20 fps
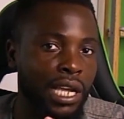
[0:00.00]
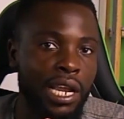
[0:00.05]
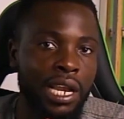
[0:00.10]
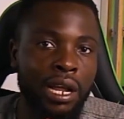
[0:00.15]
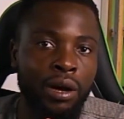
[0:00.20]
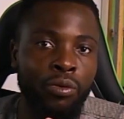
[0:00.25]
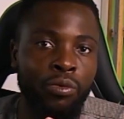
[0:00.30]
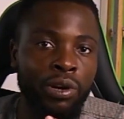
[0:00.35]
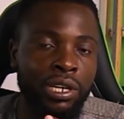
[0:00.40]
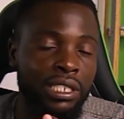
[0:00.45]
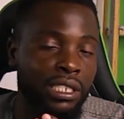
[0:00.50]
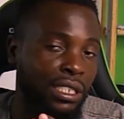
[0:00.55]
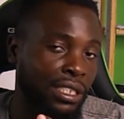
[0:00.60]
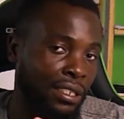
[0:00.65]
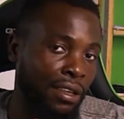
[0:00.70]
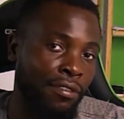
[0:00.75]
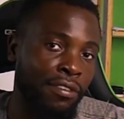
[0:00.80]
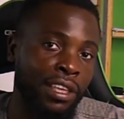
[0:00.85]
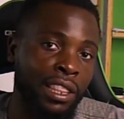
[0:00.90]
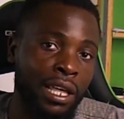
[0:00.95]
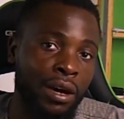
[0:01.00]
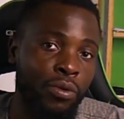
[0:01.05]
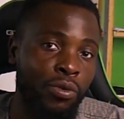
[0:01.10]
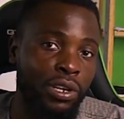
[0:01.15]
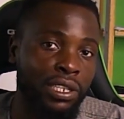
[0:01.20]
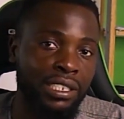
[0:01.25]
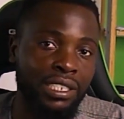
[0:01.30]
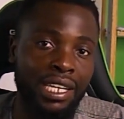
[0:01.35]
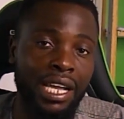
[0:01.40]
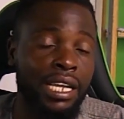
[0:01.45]
10 hours, 7
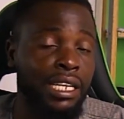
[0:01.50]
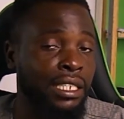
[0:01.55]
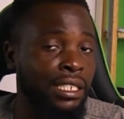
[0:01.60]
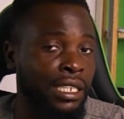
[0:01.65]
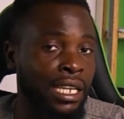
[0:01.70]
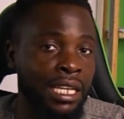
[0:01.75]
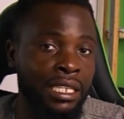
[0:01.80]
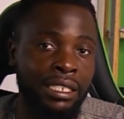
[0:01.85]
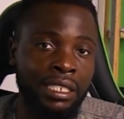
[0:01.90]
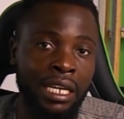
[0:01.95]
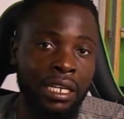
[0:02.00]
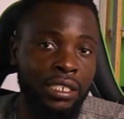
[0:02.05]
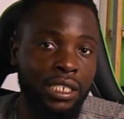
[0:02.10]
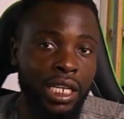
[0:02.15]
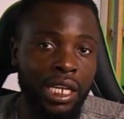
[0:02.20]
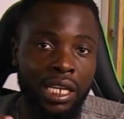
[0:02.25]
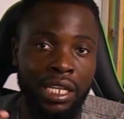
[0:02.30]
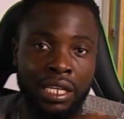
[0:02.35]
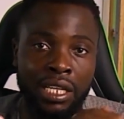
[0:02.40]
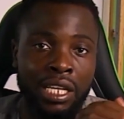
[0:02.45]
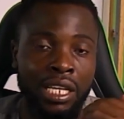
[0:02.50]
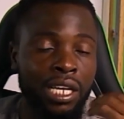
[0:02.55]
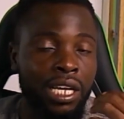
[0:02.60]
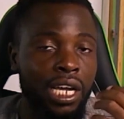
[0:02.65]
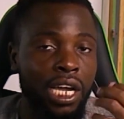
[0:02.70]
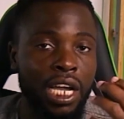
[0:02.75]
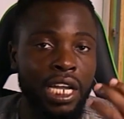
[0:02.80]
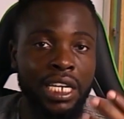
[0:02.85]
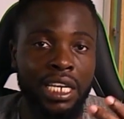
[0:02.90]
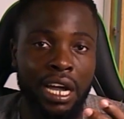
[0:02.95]
hours, and that's actually
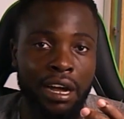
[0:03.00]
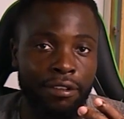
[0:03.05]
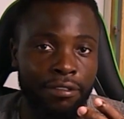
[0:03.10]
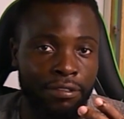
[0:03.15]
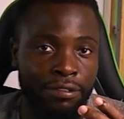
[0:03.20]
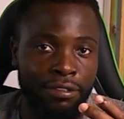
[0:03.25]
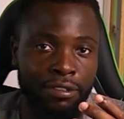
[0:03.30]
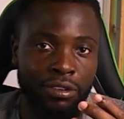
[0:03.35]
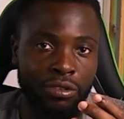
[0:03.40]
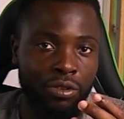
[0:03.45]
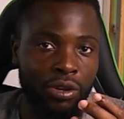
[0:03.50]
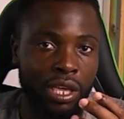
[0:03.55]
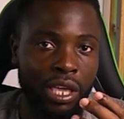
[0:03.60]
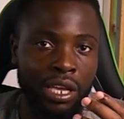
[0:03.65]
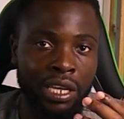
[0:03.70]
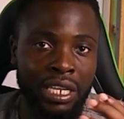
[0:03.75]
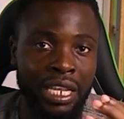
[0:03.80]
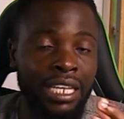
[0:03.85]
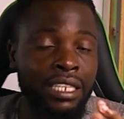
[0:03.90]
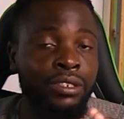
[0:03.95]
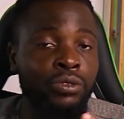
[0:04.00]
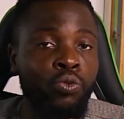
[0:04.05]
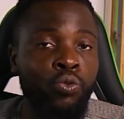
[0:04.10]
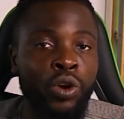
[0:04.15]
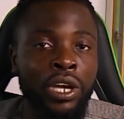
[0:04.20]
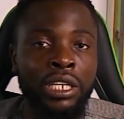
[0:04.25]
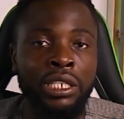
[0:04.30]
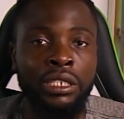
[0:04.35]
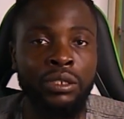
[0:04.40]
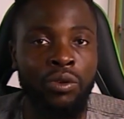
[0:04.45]
enough. Okay,
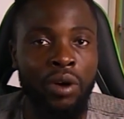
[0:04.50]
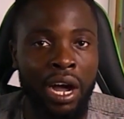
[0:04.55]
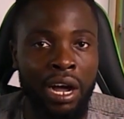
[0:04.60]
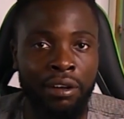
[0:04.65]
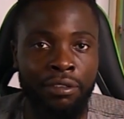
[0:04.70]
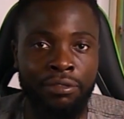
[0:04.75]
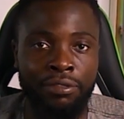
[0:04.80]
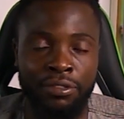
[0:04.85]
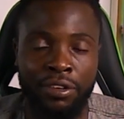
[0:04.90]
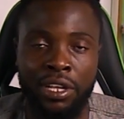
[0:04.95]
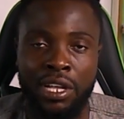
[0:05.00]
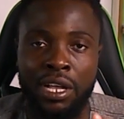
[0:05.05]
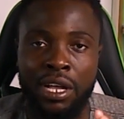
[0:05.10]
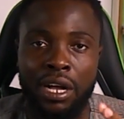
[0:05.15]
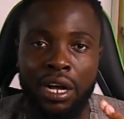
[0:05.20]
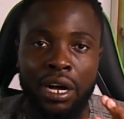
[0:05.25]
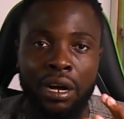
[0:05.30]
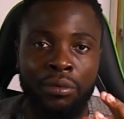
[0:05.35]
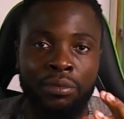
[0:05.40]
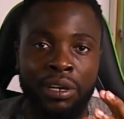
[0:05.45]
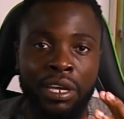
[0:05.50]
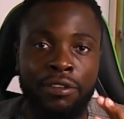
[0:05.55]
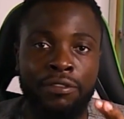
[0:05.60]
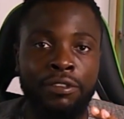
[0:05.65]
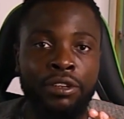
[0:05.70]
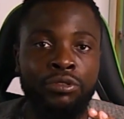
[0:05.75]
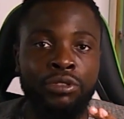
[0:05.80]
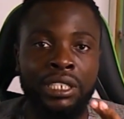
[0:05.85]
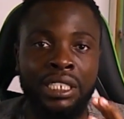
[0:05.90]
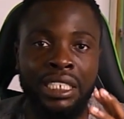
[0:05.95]
that's when you have
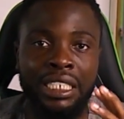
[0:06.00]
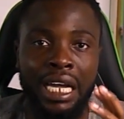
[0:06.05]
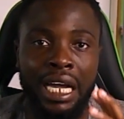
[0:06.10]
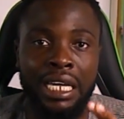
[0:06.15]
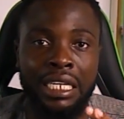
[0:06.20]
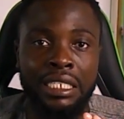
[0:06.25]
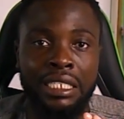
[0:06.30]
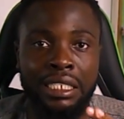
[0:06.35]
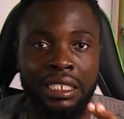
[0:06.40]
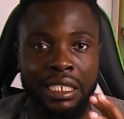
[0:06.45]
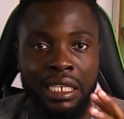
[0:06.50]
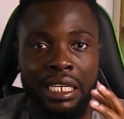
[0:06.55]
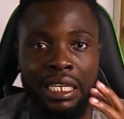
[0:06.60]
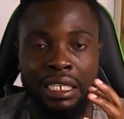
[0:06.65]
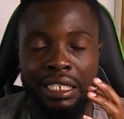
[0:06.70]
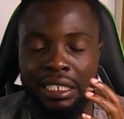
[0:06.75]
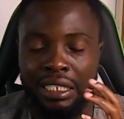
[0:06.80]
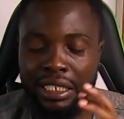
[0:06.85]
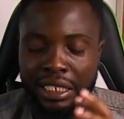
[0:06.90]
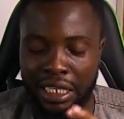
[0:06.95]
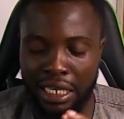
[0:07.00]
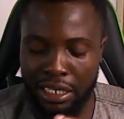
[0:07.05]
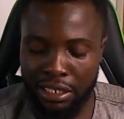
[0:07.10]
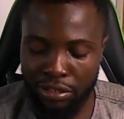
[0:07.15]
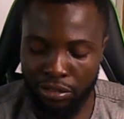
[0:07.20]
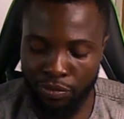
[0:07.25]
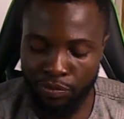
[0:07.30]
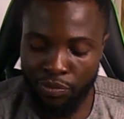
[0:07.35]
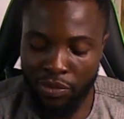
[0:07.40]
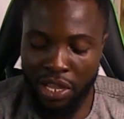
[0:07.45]
a very tight
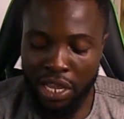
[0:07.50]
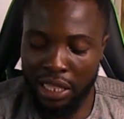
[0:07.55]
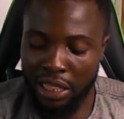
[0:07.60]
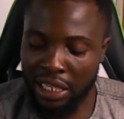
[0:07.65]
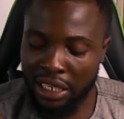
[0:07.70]
schedule.